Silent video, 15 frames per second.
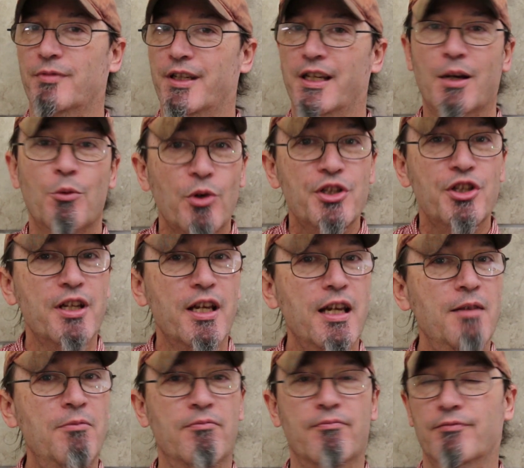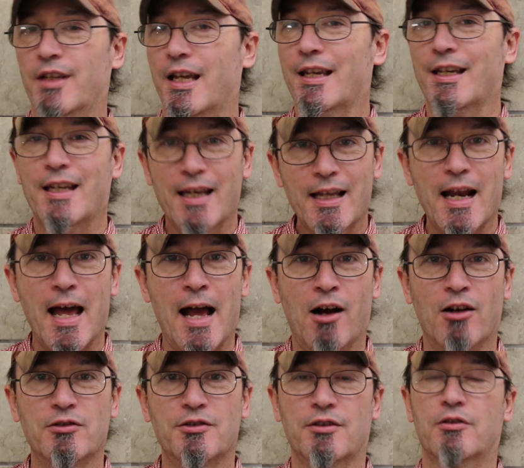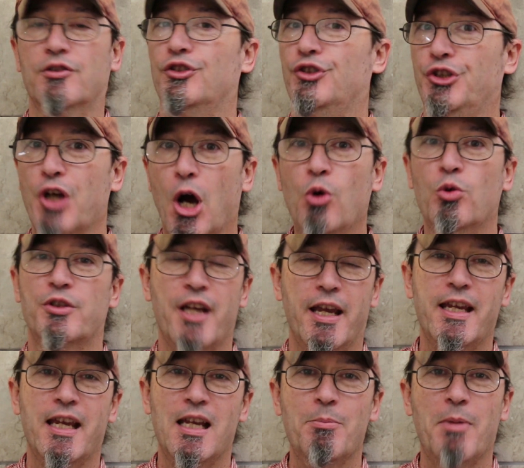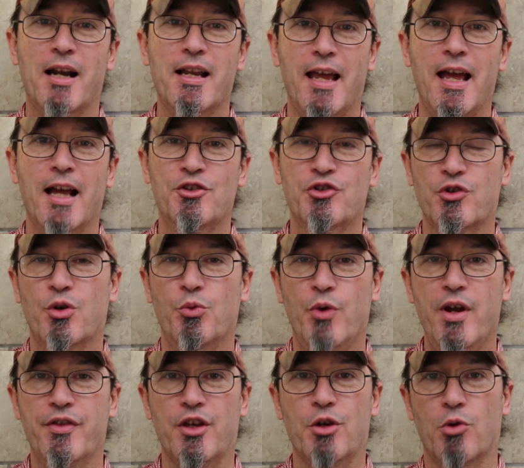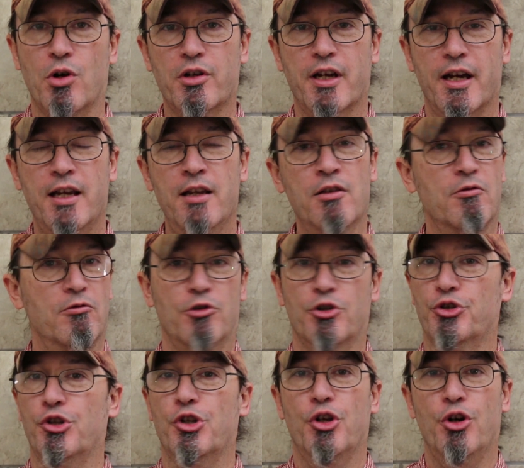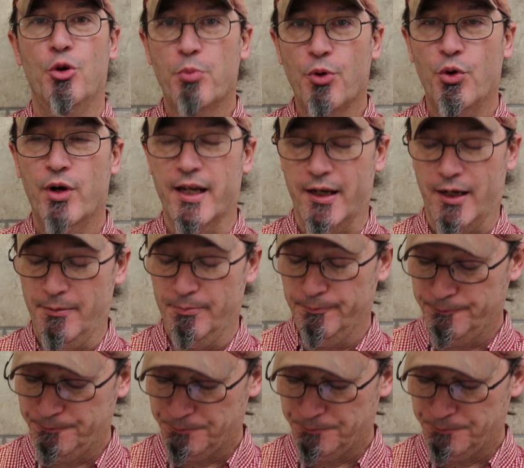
Get what you need and get out. Don't take anybody extra with you, okay? There's no point in it.